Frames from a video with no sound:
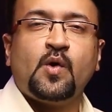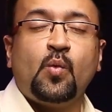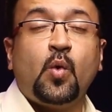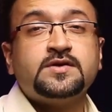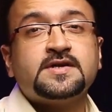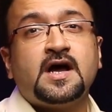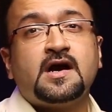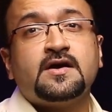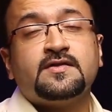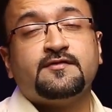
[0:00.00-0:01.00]
What
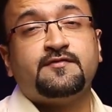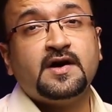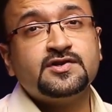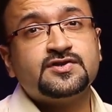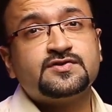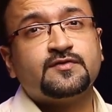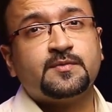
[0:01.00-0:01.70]
are the functions of the